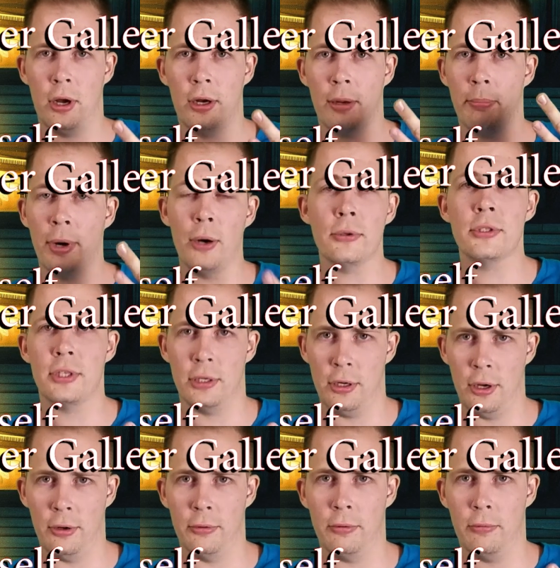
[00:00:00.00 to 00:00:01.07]
on a post-it
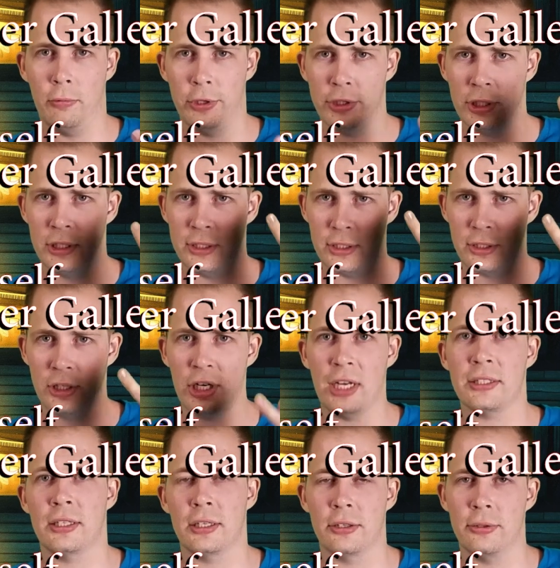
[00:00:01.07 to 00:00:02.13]
note where she's
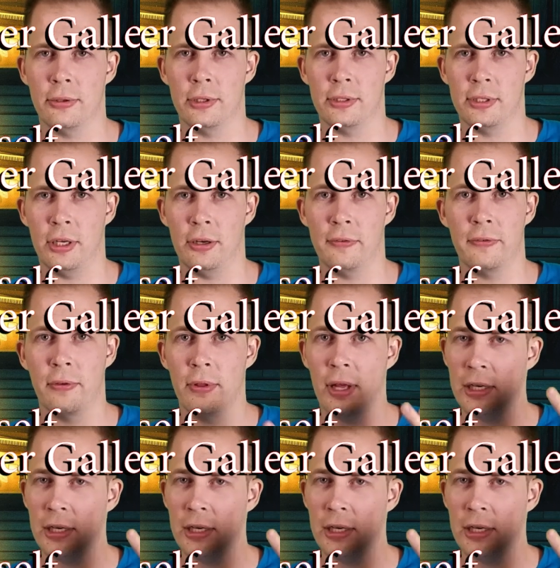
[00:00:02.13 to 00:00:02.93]
suggesting to herself